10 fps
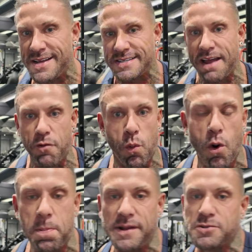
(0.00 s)
Save a
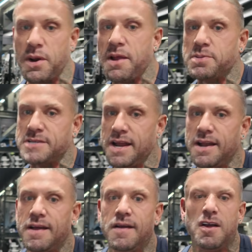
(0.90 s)
whopping
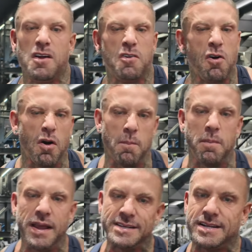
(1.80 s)
20%, not a
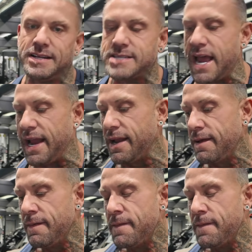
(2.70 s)
measly 10.